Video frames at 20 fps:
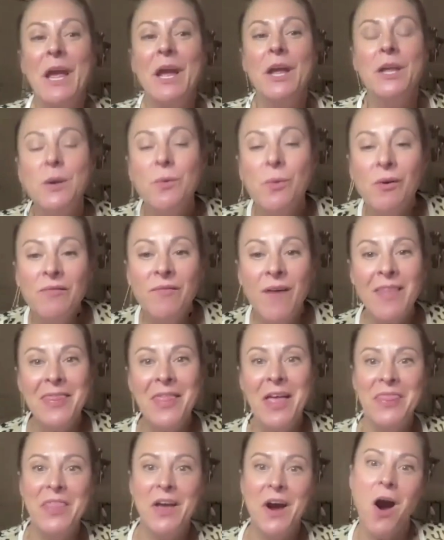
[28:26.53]
you will find
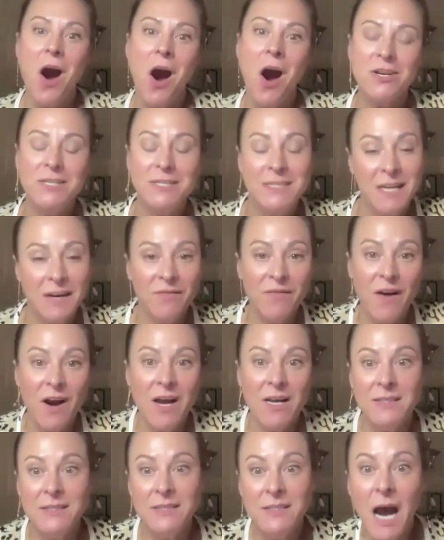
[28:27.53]
that there are
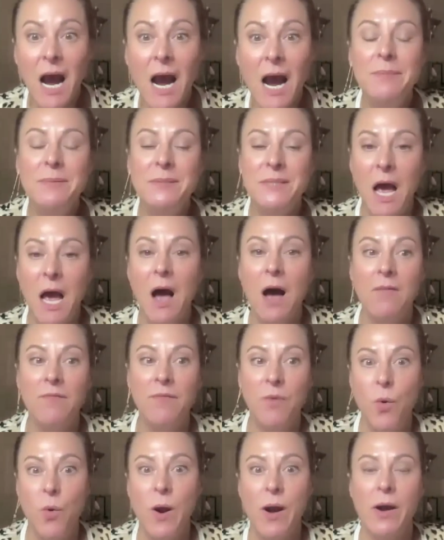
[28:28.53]
different types of
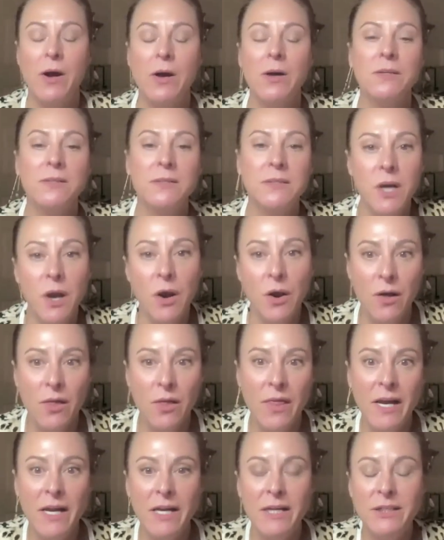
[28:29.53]
oils. So
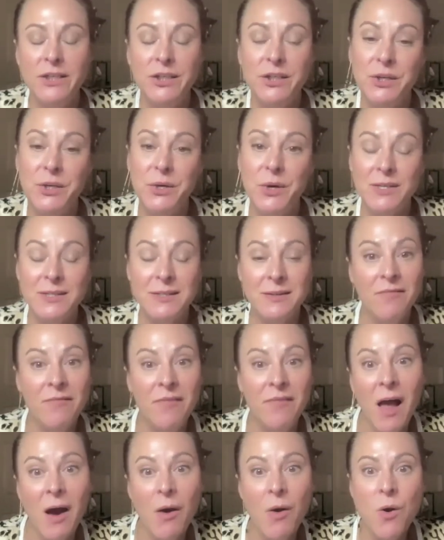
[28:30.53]
they do a
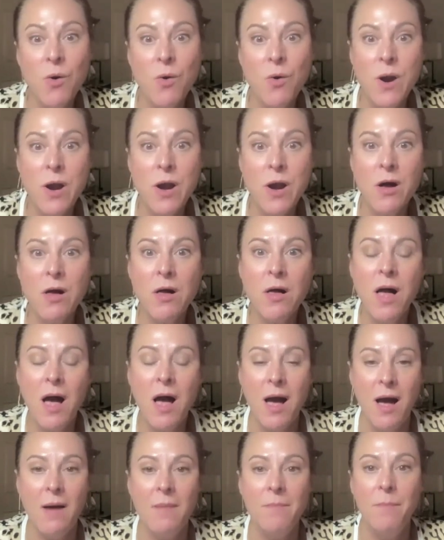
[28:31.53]
sunflower oil, a
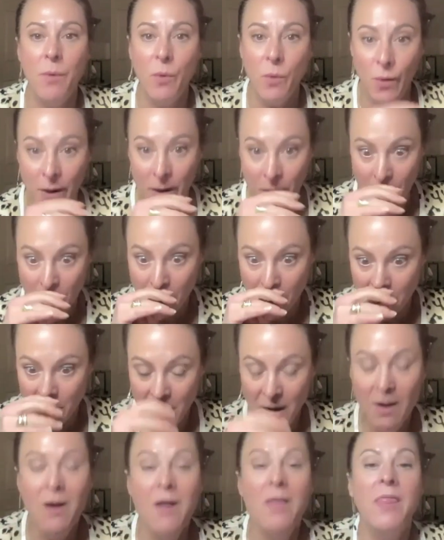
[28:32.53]
hemp oil.
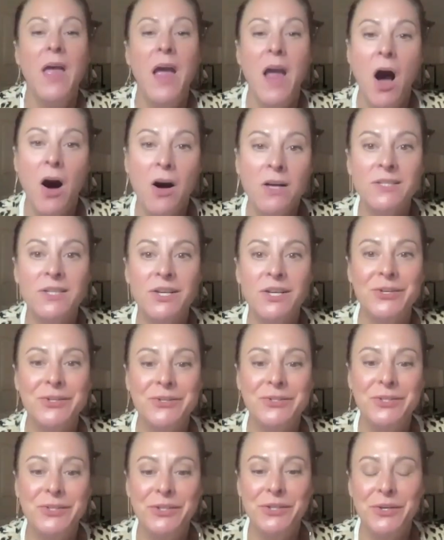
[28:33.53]
They also
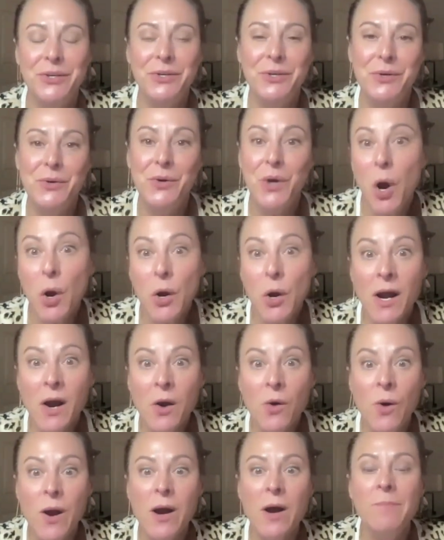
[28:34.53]
do
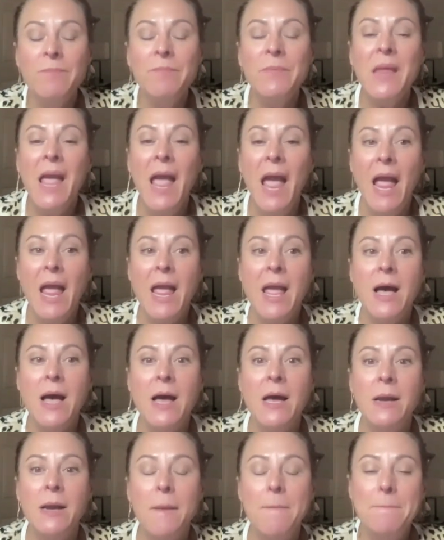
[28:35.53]
coconut oil.
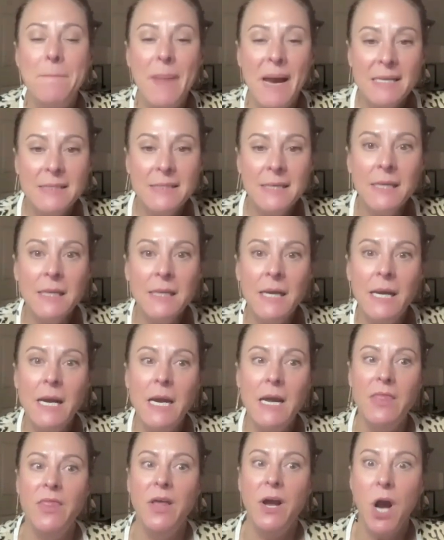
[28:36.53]
And
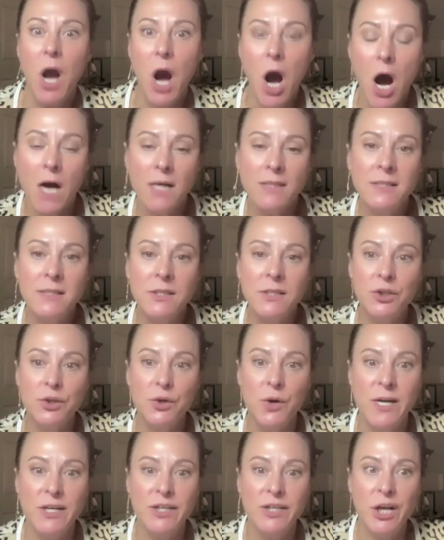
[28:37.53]
basically the
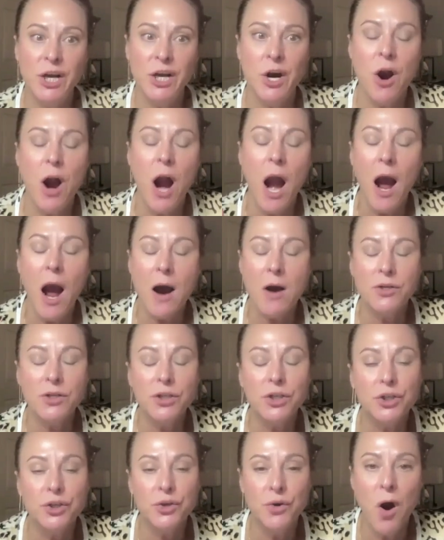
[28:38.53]
concentration, or how
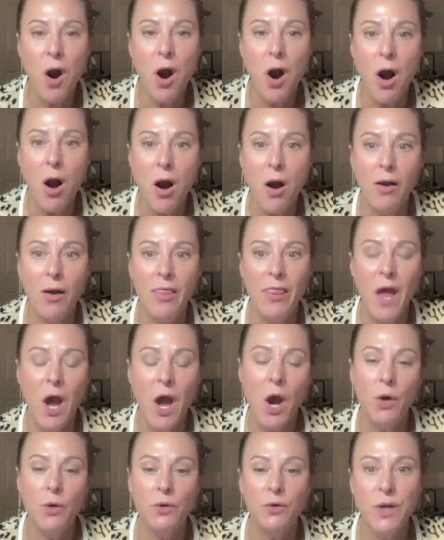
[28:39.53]
strong
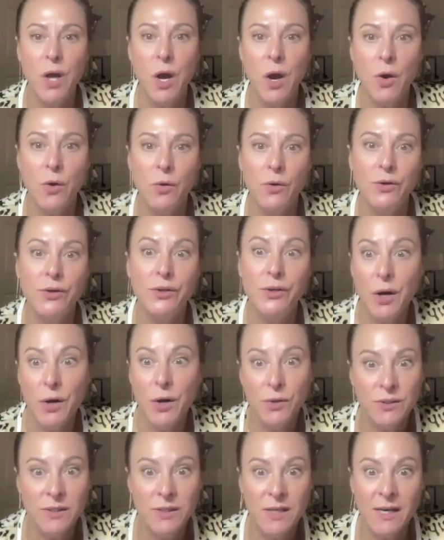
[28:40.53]
the ozone
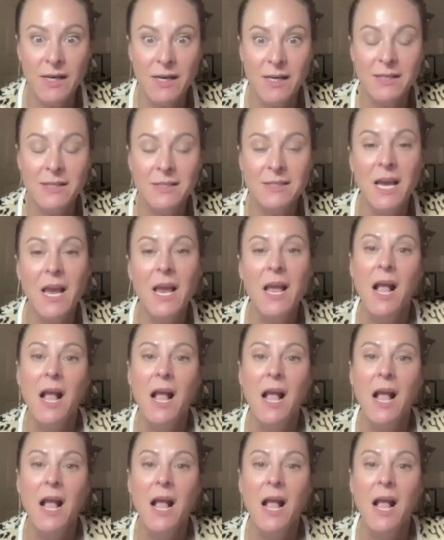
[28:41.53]
dose is